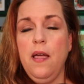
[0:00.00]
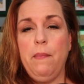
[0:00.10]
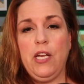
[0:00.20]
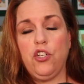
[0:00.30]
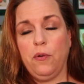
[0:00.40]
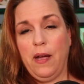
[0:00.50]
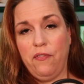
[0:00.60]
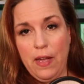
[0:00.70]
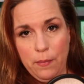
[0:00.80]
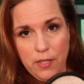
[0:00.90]
make sure my
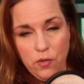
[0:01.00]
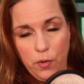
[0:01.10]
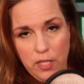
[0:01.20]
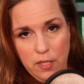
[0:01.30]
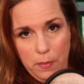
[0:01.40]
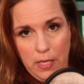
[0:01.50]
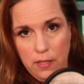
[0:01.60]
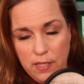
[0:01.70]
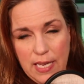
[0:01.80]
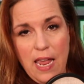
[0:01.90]
family's going to be
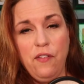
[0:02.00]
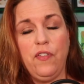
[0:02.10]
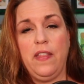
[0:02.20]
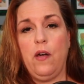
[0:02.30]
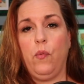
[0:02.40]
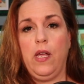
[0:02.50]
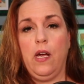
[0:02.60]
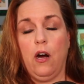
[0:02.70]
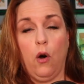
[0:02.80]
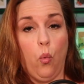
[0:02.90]
safe and that we
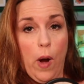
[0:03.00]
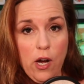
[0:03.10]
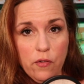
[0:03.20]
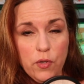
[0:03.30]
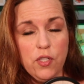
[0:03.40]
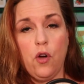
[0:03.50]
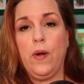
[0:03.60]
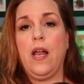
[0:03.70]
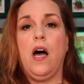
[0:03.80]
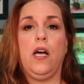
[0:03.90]
are aware of what's
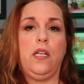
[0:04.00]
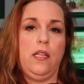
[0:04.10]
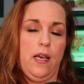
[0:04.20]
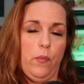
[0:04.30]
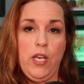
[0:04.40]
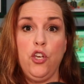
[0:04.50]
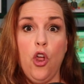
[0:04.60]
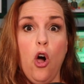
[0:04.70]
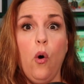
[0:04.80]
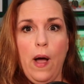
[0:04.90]
going on and that we
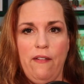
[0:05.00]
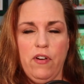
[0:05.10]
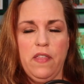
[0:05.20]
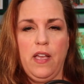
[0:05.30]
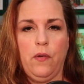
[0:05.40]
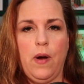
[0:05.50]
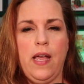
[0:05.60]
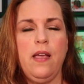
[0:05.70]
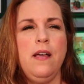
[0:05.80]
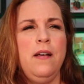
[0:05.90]
know everything,
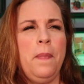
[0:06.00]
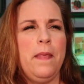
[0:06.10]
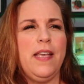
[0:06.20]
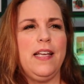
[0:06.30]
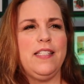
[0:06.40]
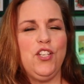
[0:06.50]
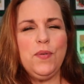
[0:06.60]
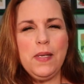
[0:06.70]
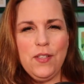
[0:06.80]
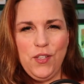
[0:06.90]
right? Because just
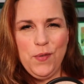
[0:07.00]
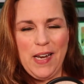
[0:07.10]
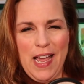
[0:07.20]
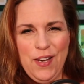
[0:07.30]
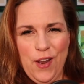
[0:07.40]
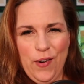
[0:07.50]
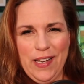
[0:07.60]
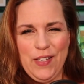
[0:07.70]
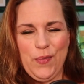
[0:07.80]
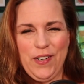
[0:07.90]
because you and I know it
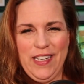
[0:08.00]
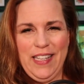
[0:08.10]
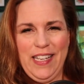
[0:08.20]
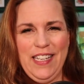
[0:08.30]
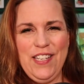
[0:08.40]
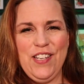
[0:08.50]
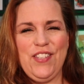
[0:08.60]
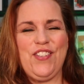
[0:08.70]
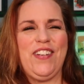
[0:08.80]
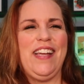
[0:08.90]
because we're in the
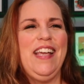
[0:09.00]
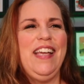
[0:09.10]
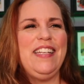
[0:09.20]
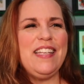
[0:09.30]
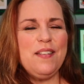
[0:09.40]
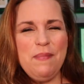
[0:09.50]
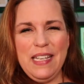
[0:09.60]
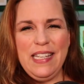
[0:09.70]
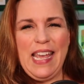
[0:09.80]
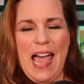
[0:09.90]
industry doesn't
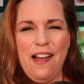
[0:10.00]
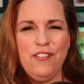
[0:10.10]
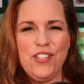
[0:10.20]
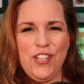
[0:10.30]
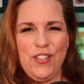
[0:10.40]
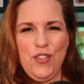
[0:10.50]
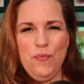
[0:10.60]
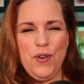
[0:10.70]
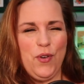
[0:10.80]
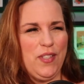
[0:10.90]
mean the average
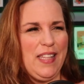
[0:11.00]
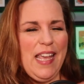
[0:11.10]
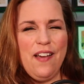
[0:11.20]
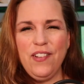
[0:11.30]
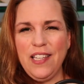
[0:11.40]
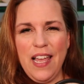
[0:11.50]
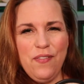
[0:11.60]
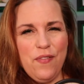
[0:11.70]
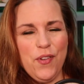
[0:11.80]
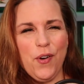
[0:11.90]
consumer knows it. They have a life
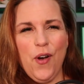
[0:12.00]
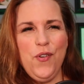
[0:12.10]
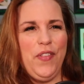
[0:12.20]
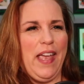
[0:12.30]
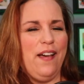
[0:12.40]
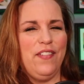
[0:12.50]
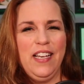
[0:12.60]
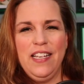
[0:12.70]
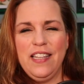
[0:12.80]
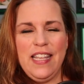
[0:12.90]
of their own. They have
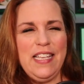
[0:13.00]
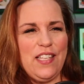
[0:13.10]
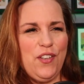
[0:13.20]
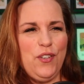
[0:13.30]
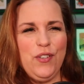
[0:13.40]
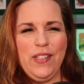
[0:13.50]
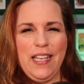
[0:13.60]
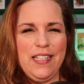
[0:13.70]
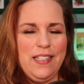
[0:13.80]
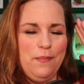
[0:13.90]
things that they're doing.
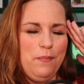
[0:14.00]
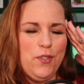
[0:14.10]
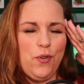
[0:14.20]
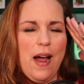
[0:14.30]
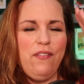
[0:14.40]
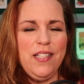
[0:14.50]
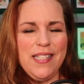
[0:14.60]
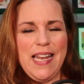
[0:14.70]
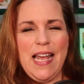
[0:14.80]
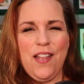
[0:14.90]
Like, travel is
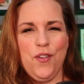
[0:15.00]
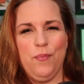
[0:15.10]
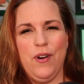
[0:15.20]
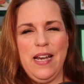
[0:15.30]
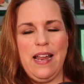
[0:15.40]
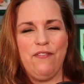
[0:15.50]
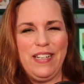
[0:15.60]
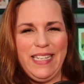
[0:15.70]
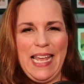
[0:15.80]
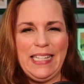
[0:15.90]
not on their brain every
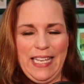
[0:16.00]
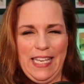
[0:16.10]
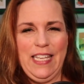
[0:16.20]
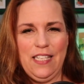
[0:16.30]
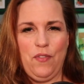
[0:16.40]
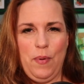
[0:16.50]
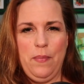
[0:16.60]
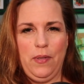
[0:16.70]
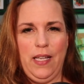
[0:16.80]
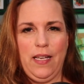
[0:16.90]
day like it is for
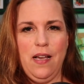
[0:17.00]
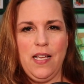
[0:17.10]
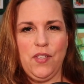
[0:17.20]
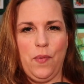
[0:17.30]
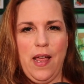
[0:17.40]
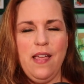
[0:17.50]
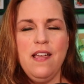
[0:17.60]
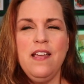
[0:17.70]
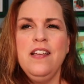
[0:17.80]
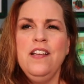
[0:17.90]
people like us, right?
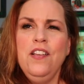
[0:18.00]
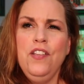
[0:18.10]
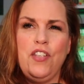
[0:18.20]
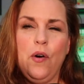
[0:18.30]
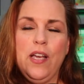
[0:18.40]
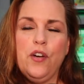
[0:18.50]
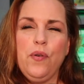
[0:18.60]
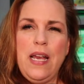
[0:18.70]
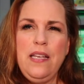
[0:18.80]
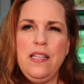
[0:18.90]
So it
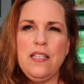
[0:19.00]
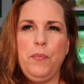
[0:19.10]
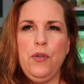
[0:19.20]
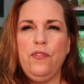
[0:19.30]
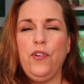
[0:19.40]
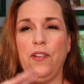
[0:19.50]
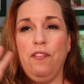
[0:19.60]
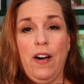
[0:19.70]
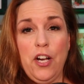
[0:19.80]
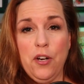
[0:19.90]
created this beautiful
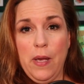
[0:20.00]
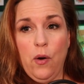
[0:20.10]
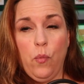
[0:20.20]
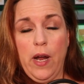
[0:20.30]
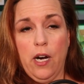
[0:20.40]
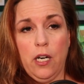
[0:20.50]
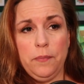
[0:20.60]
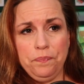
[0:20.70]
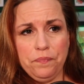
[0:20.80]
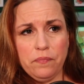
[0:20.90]
environment
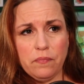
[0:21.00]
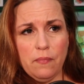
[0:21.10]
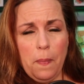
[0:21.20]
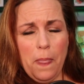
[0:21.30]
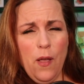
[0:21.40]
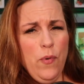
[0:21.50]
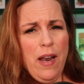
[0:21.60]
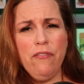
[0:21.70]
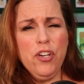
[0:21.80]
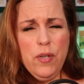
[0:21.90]
where
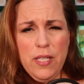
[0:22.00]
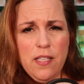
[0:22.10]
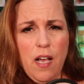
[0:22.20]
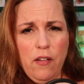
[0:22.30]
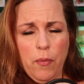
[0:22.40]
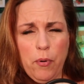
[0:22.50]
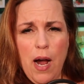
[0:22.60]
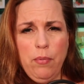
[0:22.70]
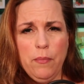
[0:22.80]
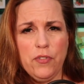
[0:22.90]
whenever you can solve a
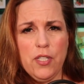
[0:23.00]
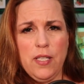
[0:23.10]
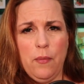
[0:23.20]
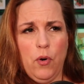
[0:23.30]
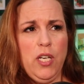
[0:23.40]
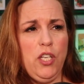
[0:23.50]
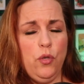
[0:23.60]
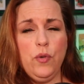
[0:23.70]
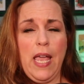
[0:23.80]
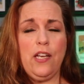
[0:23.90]
problem for someone,
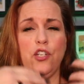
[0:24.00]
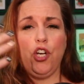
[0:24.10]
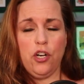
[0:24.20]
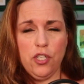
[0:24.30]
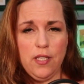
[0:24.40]
you can charge